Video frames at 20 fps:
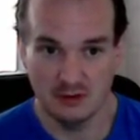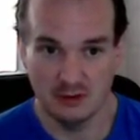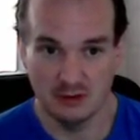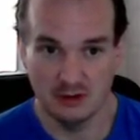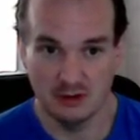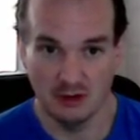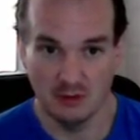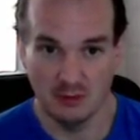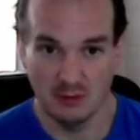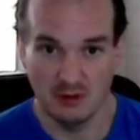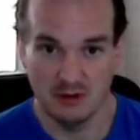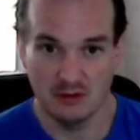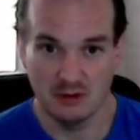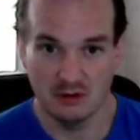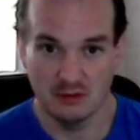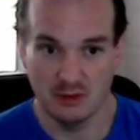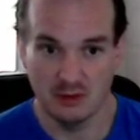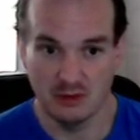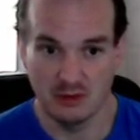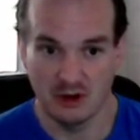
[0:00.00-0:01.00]
No, we won't.
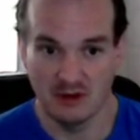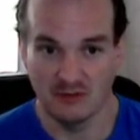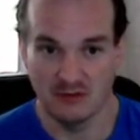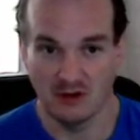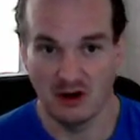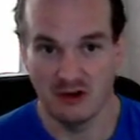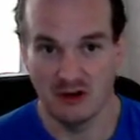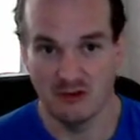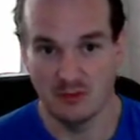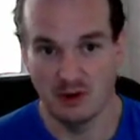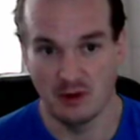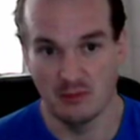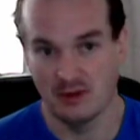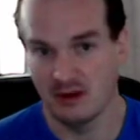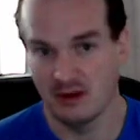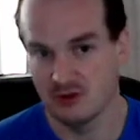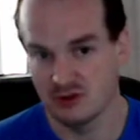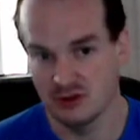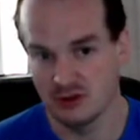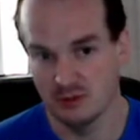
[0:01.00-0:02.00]
We were going for a Hydro Pump. That
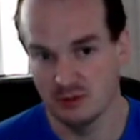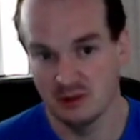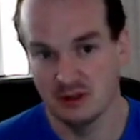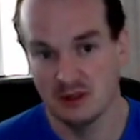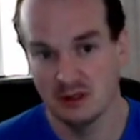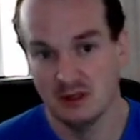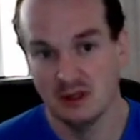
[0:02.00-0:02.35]
was stupid.